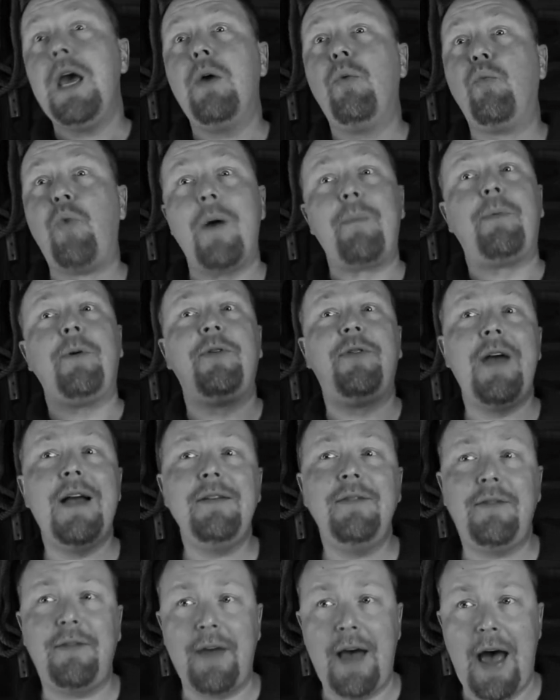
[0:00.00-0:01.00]

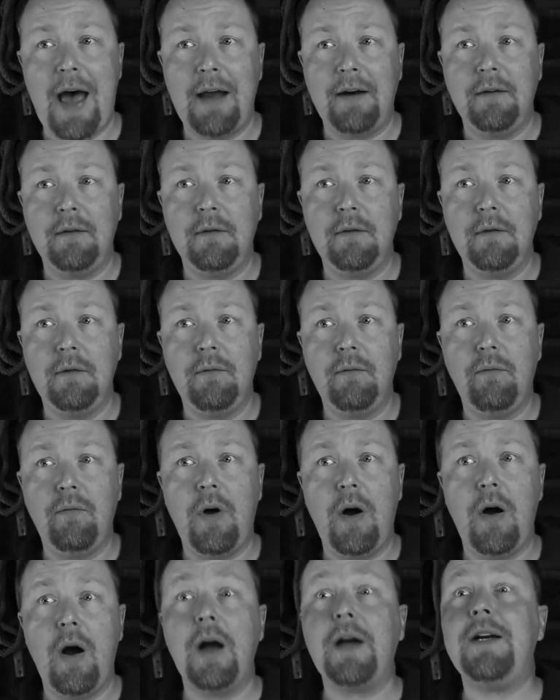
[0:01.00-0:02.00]
represents that
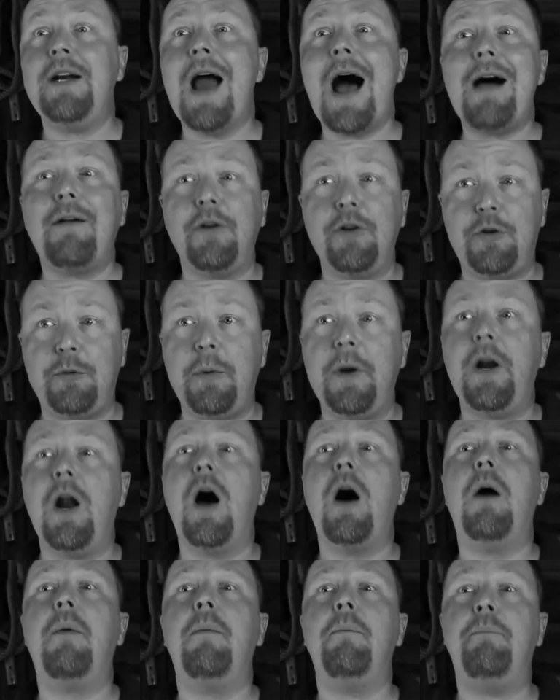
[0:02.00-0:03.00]
acknowledgement
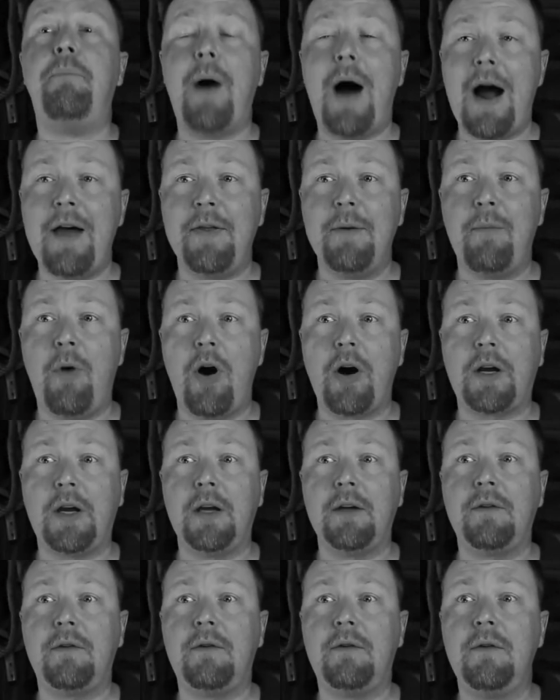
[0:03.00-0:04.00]
by the
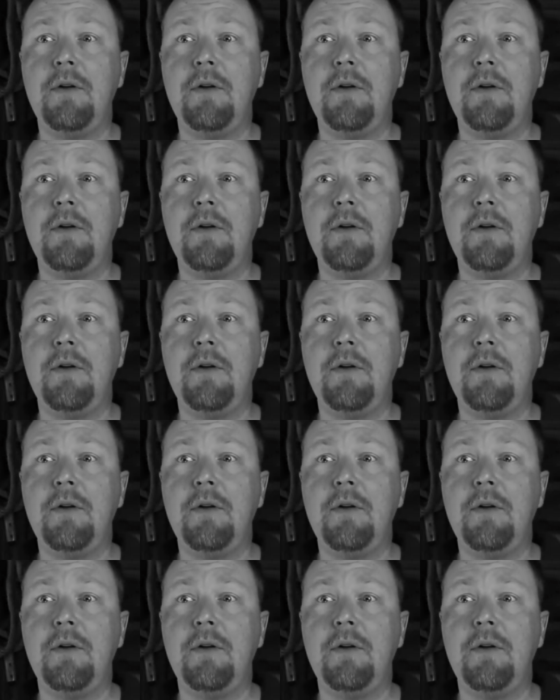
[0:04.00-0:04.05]
market